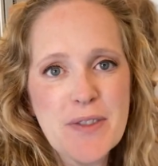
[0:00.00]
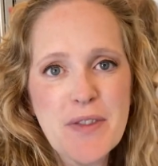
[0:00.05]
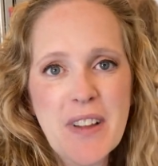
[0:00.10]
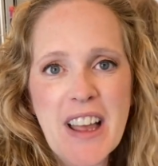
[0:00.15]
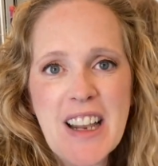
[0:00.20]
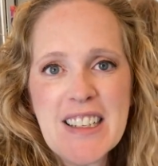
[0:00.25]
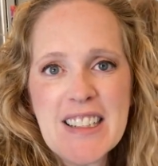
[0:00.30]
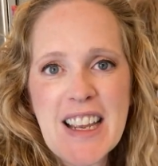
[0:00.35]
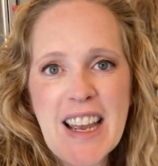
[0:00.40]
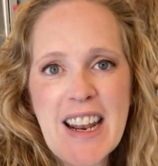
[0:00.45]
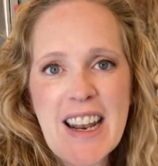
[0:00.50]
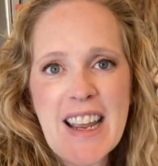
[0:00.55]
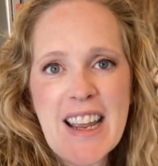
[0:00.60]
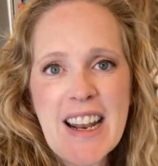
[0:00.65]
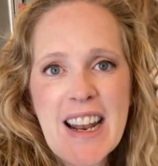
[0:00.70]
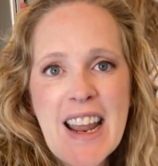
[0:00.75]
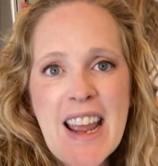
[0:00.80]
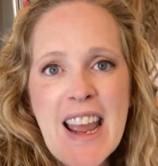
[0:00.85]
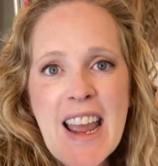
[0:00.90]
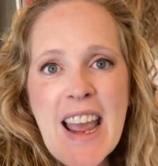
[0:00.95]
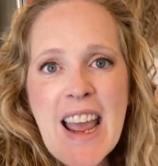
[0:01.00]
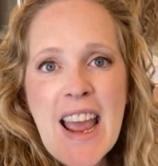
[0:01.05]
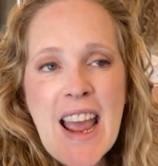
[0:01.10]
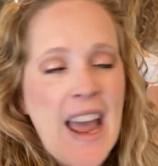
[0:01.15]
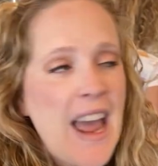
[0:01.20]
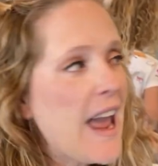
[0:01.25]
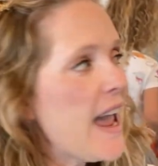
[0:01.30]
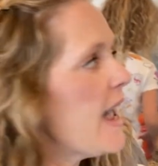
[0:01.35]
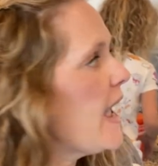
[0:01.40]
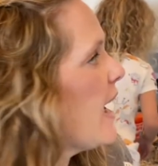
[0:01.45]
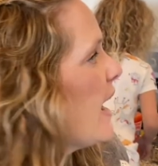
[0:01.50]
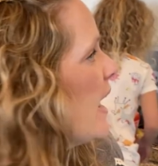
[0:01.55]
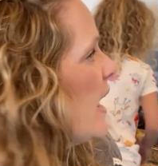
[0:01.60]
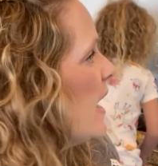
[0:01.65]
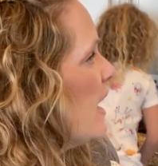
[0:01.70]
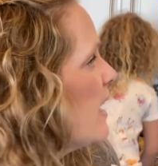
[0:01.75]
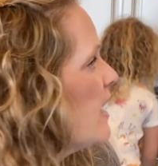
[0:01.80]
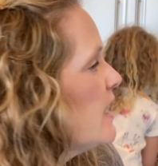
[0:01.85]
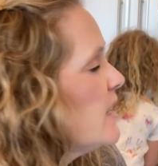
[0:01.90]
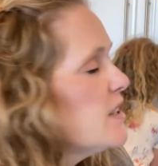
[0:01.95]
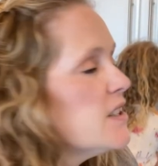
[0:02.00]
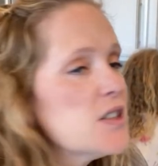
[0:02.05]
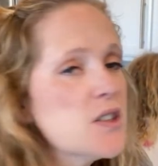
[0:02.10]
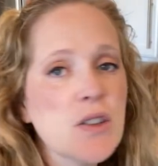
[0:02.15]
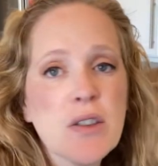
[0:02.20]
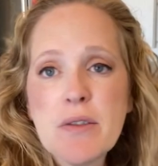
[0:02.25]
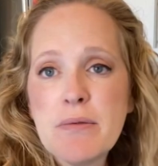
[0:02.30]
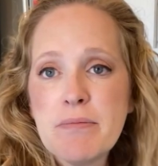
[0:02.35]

flight attendant, and